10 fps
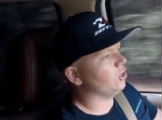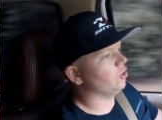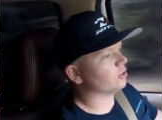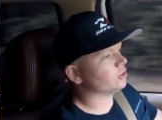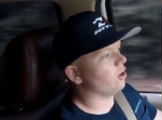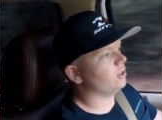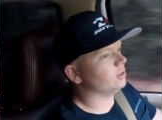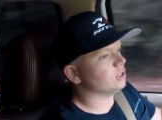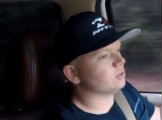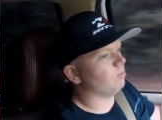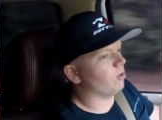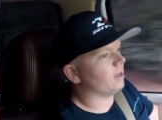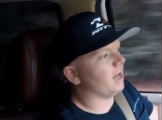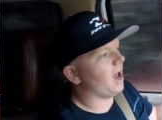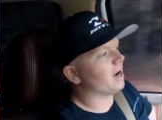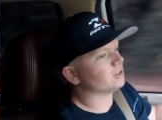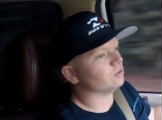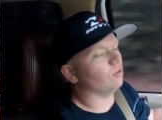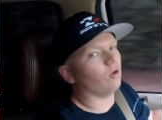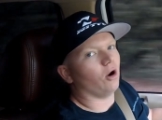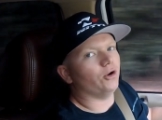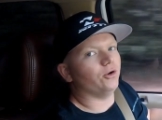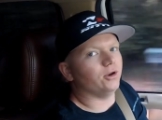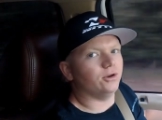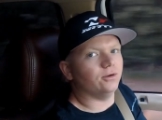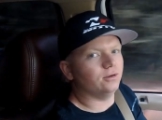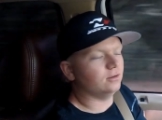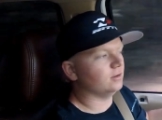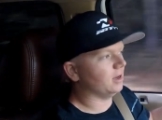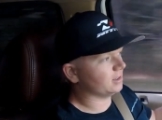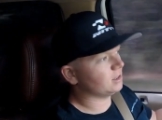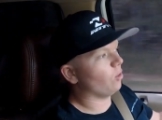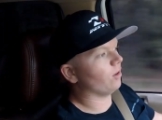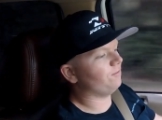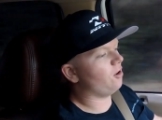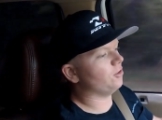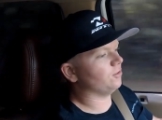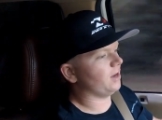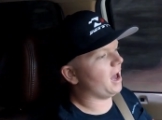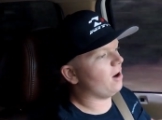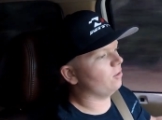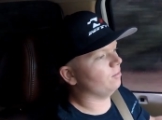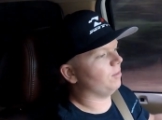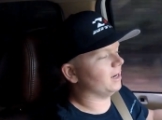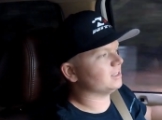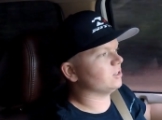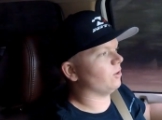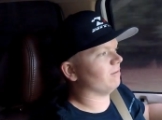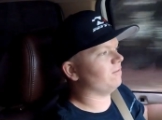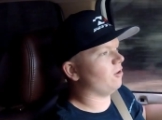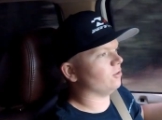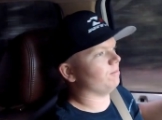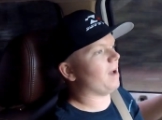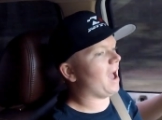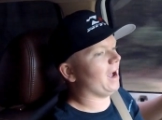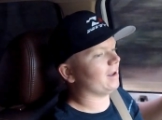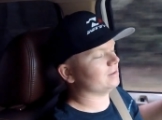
you're starting to just bring the axle more under you. It's going farther down, but it's going farther back,